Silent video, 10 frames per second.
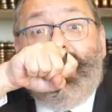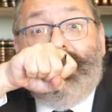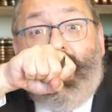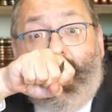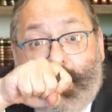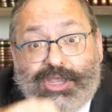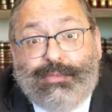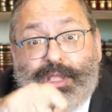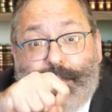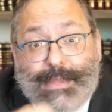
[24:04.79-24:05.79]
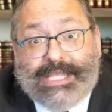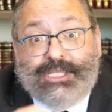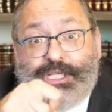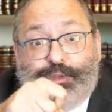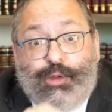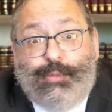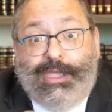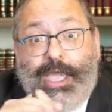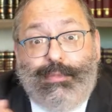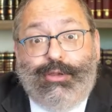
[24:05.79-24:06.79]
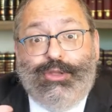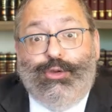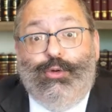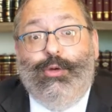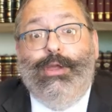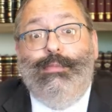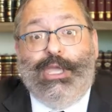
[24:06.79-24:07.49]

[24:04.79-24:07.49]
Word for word: the ultimate message will be able to